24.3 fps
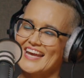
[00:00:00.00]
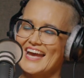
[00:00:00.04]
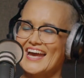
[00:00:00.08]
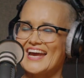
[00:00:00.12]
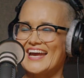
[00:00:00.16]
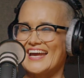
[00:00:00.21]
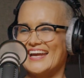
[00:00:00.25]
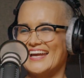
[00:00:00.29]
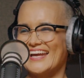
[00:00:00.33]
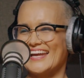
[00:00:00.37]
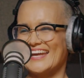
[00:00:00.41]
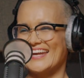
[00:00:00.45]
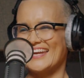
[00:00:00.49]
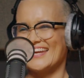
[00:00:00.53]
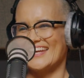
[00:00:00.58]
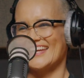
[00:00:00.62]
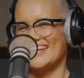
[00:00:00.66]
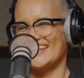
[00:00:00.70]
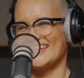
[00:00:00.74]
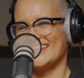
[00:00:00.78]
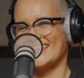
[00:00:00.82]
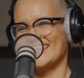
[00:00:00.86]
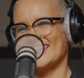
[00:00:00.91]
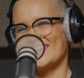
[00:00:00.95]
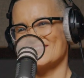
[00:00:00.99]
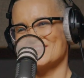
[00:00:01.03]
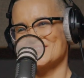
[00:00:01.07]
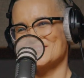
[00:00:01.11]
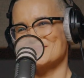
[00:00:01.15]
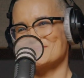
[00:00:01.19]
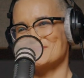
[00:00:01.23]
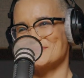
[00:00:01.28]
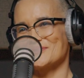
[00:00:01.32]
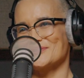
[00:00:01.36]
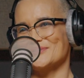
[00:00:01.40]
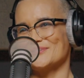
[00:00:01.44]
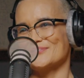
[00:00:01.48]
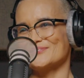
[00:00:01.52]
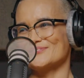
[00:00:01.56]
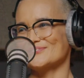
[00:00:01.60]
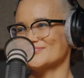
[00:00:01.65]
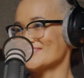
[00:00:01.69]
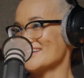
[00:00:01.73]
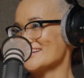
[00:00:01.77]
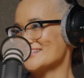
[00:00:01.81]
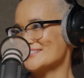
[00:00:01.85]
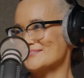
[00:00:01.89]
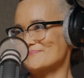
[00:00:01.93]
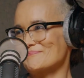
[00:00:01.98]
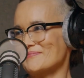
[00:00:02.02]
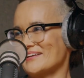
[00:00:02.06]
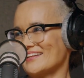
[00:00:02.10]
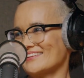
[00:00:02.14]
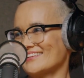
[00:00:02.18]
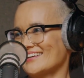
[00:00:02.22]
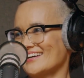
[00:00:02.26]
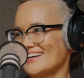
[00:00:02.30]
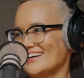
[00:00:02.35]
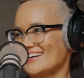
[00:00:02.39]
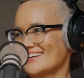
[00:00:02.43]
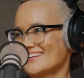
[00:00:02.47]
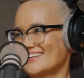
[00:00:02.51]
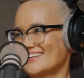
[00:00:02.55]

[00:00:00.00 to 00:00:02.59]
Yay. That was a beautiful. Thanks, Bella.